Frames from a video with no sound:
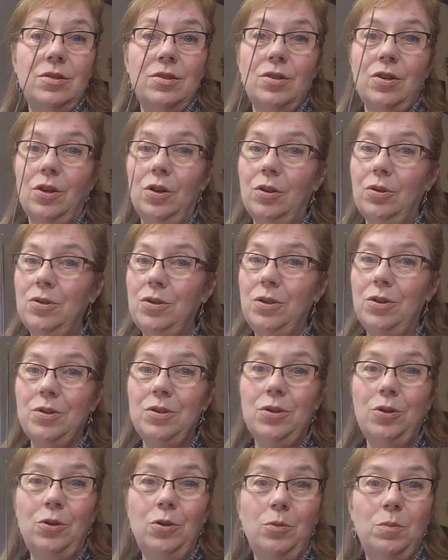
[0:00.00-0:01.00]
turns your
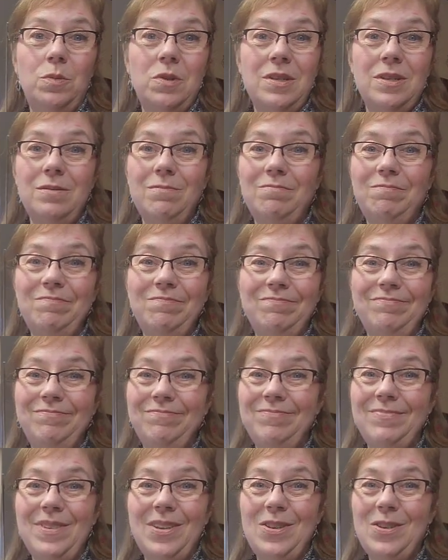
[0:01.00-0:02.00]
tubes.
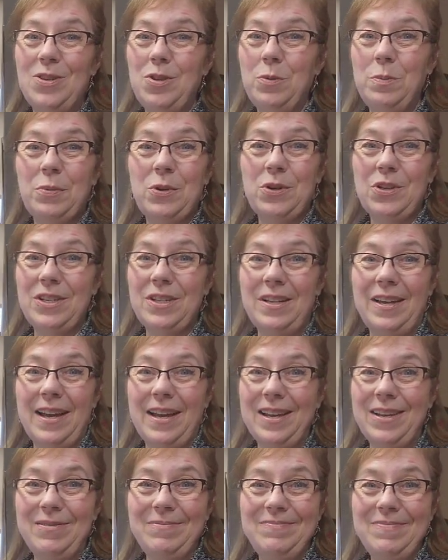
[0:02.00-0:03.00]
Super
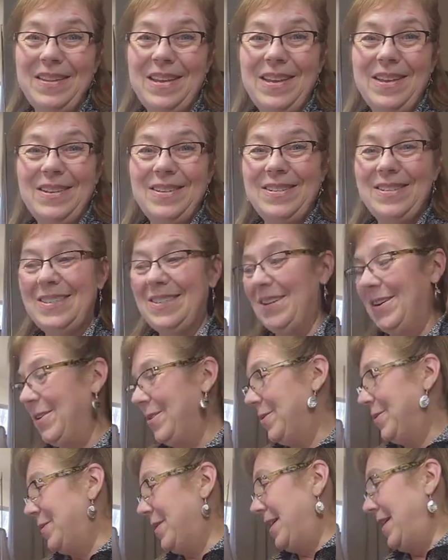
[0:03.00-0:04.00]
slick.
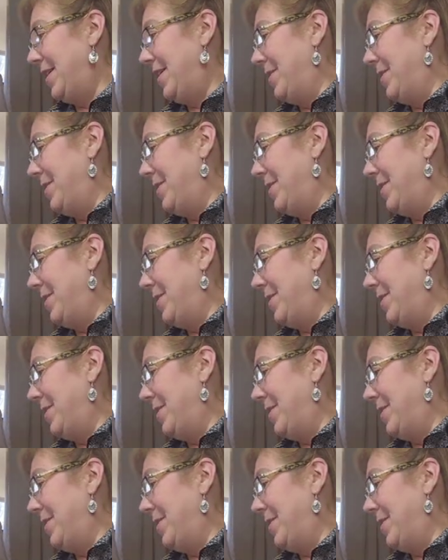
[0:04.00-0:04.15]
So